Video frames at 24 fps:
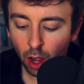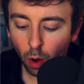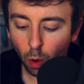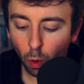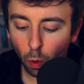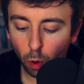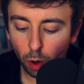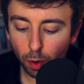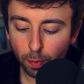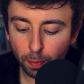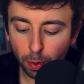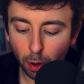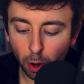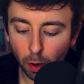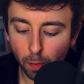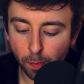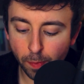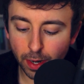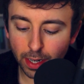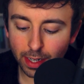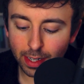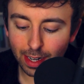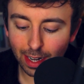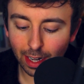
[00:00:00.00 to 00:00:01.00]
or
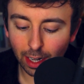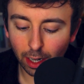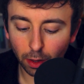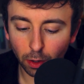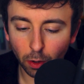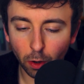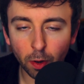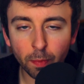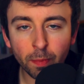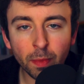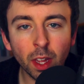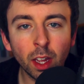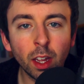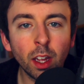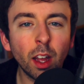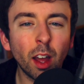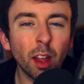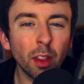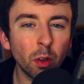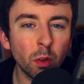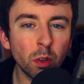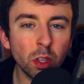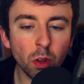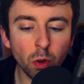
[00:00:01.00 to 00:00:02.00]
perpendicular,
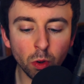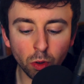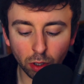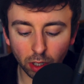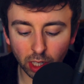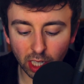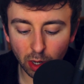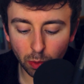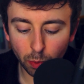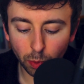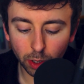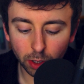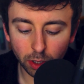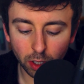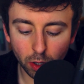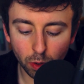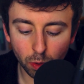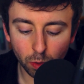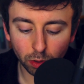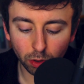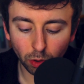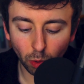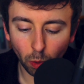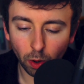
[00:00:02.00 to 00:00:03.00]
although usually we'll
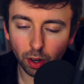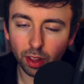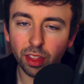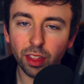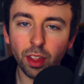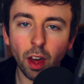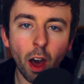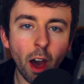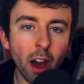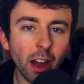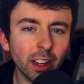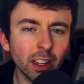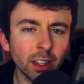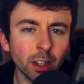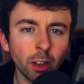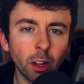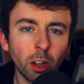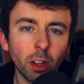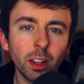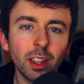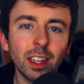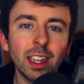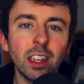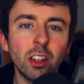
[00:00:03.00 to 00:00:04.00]
use
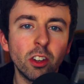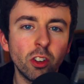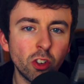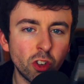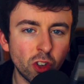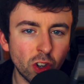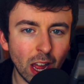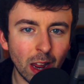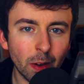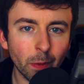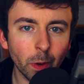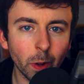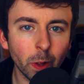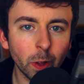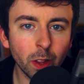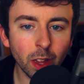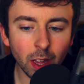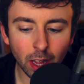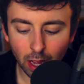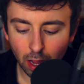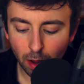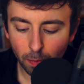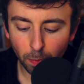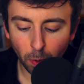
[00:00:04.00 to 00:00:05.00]
orthogonal in general.
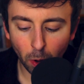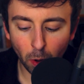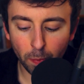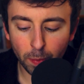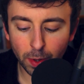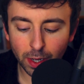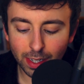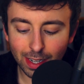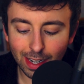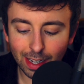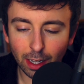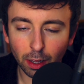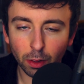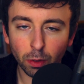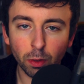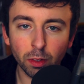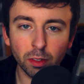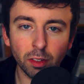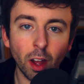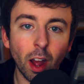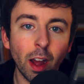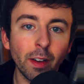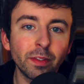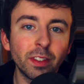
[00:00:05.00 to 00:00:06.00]
Perpendicular
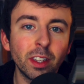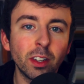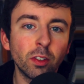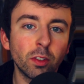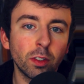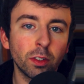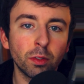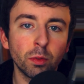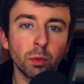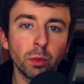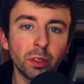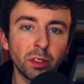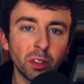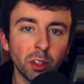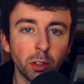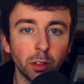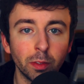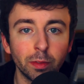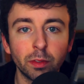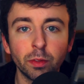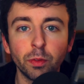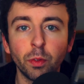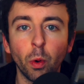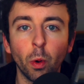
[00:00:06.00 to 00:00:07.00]
is often just
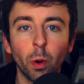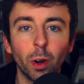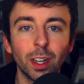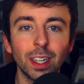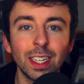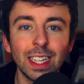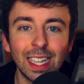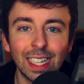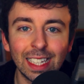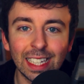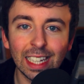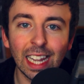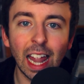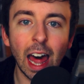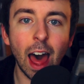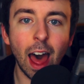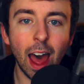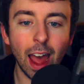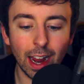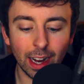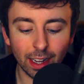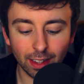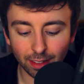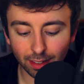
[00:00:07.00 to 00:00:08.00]
reserved for
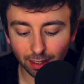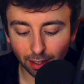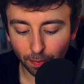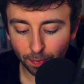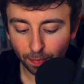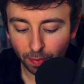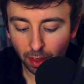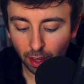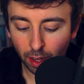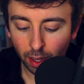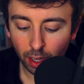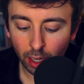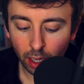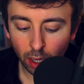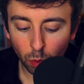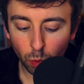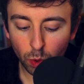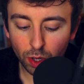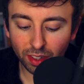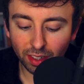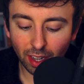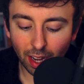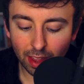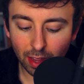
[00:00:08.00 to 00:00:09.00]
lines.
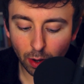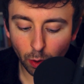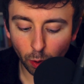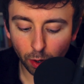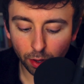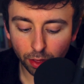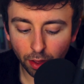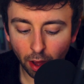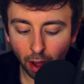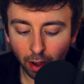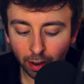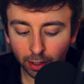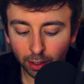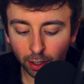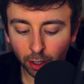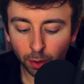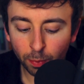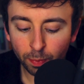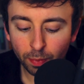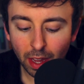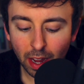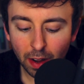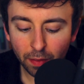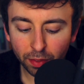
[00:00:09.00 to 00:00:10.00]
We say they're
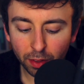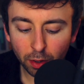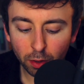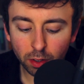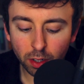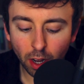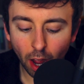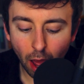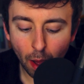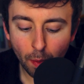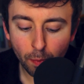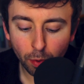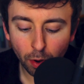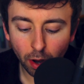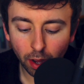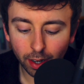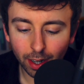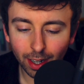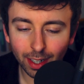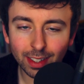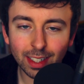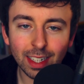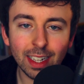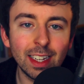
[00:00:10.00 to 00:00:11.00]
orthogonal if their dot
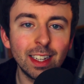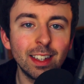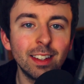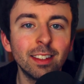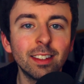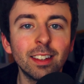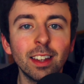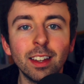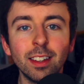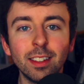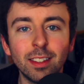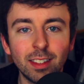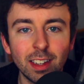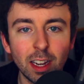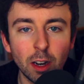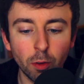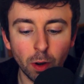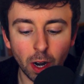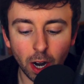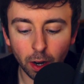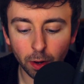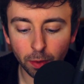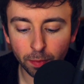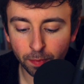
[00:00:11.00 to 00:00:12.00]
product is
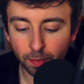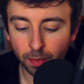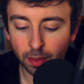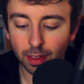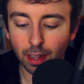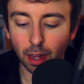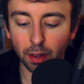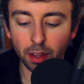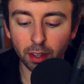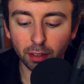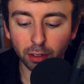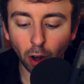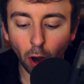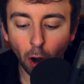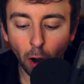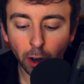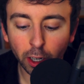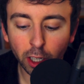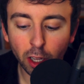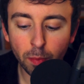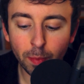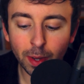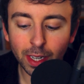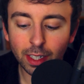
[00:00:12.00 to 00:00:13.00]
zero. Now, this
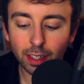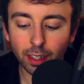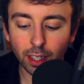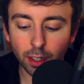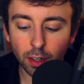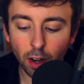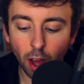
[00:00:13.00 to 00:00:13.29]
argument did